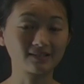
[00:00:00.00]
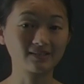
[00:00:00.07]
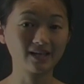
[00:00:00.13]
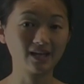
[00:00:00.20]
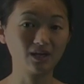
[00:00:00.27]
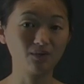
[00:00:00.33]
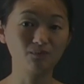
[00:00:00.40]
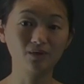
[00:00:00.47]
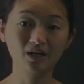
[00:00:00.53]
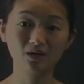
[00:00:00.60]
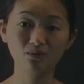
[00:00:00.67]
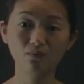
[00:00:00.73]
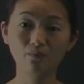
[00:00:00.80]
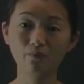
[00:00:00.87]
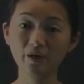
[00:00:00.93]
say,
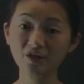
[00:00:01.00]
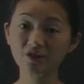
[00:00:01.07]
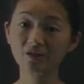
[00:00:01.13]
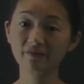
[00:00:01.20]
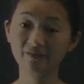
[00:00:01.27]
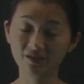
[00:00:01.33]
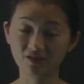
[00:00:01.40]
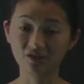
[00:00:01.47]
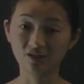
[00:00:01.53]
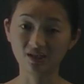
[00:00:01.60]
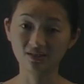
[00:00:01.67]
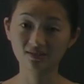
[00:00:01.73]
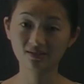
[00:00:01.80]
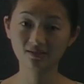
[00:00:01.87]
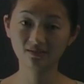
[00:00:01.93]
well, which of these
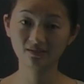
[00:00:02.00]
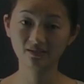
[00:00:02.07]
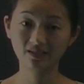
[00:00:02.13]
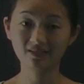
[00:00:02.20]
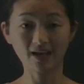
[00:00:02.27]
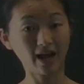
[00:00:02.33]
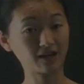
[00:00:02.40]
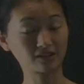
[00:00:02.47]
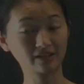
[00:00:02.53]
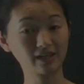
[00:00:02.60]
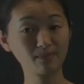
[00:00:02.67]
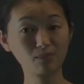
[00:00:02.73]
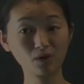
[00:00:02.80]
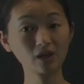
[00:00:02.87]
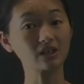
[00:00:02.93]
genes is actually
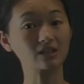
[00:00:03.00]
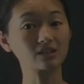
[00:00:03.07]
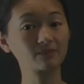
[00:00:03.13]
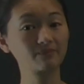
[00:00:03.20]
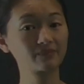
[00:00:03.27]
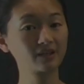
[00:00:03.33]
important?